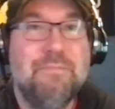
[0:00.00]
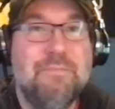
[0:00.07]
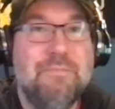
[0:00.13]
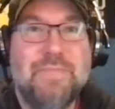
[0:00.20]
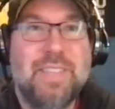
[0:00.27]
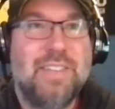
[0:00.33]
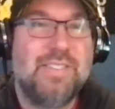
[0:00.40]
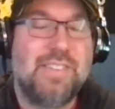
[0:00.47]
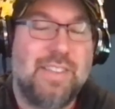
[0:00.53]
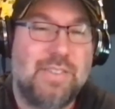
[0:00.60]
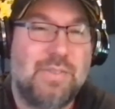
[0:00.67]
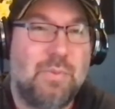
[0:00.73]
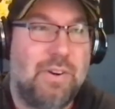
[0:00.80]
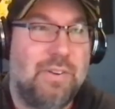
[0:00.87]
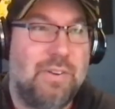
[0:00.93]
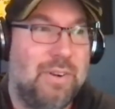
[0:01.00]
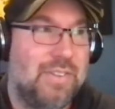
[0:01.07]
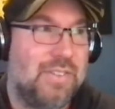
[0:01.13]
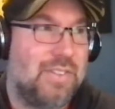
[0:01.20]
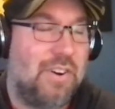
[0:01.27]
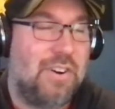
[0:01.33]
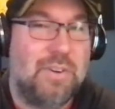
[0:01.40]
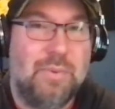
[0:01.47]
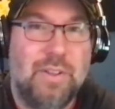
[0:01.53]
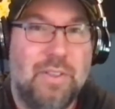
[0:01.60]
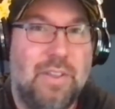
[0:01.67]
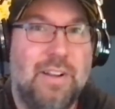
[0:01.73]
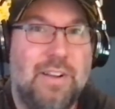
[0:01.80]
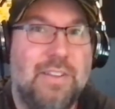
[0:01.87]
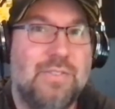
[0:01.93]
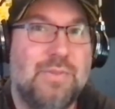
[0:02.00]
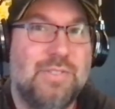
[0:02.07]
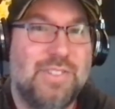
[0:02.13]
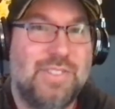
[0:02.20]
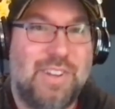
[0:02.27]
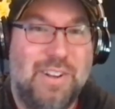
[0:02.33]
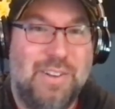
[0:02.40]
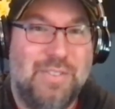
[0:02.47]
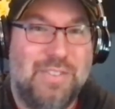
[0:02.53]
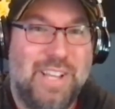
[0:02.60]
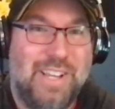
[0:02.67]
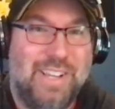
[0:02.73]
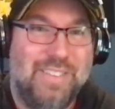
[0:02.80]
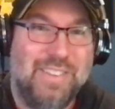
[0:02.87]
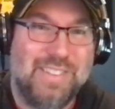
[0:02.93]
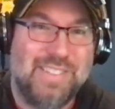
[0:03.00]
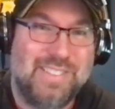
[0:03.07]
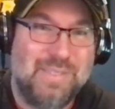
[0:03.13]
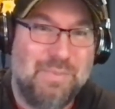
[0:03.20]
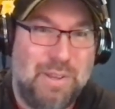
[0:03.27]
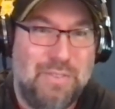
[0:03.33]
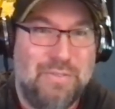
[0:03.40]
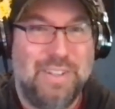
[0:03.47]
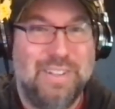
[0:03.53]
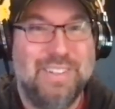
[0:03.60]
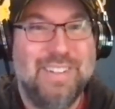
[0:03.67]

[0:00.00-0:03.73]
Mm. So hmm. that's where, what it started with. And it's just kind of taken this pivot